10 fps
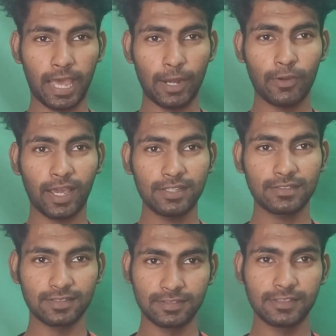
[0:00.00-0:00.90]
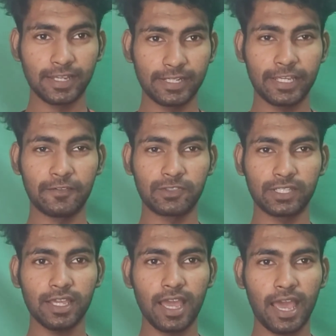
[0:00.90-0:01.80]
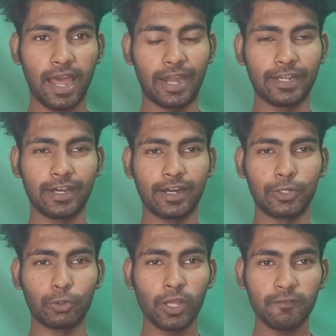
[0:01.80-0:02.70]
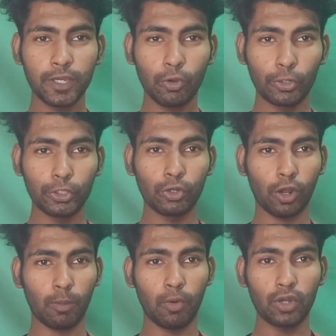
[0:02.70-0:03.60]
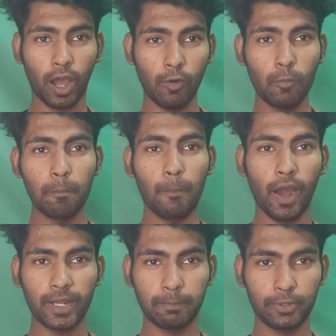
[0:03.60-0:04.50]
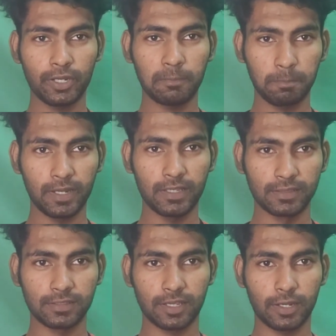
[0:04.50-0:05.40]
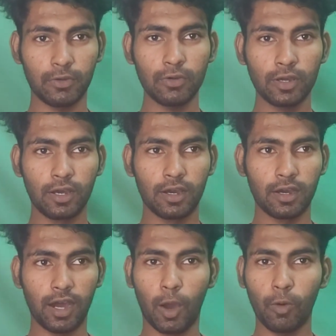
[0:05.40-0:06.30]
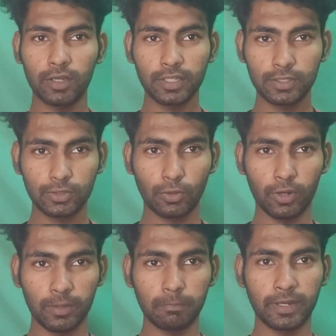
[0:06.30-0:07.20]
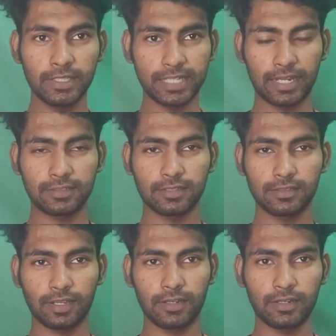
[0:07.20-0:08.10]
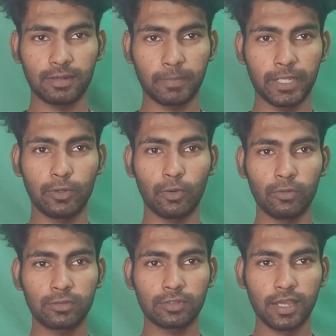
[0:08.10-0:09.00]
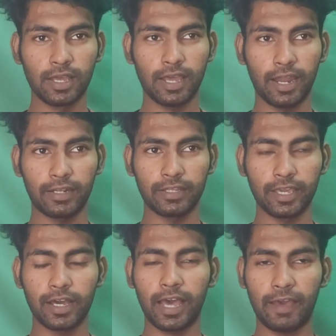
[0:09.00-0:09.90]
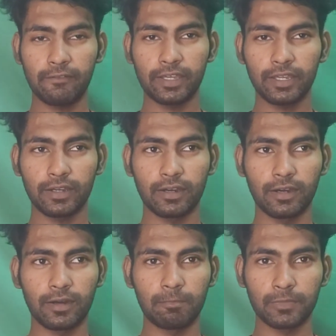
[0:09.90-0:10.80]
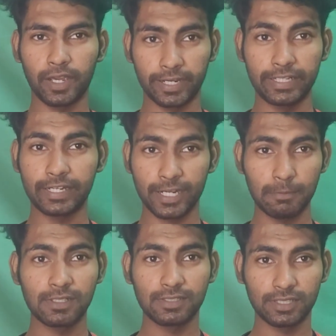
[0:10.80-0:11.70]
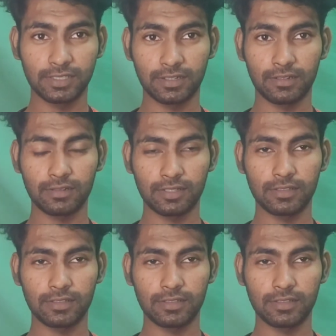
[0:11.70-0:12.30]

Hello guys, this is ITFC and today we are going to talk about how Bayern Munich plays. How are they scoring many chances and many goals, and they are having incredible season.